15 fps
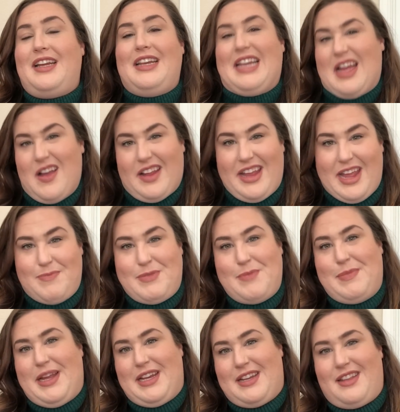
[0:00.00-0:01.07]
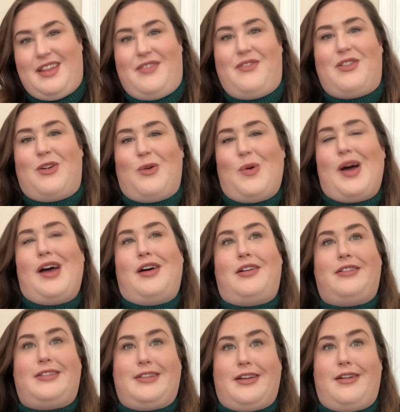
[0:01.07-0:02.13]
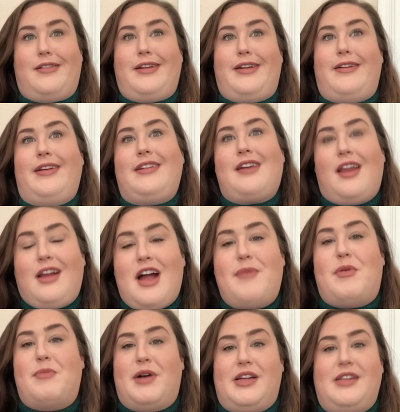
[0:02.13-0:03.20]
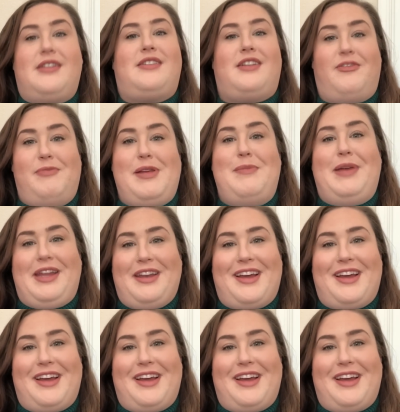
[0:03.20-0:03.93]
now I can't be mean to them for a while. So, you know, he got a couple months of me being